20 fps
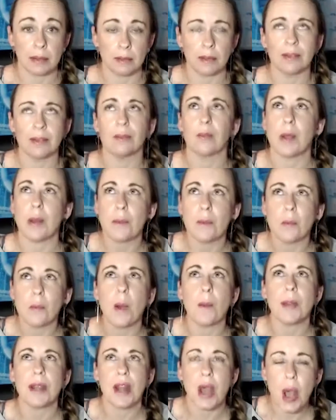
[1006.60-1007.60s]

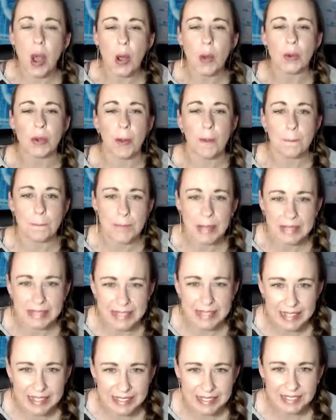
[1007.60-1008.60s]
woman-owned
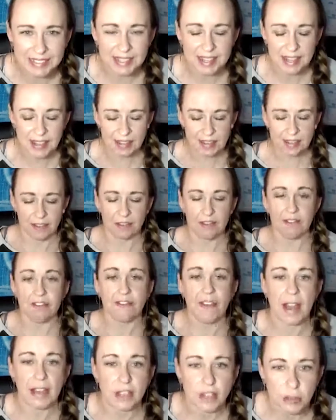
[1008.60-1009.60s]
business,
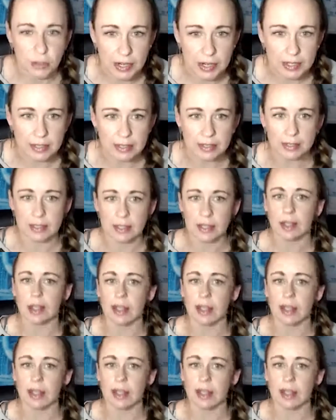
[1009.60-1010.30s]
veterans,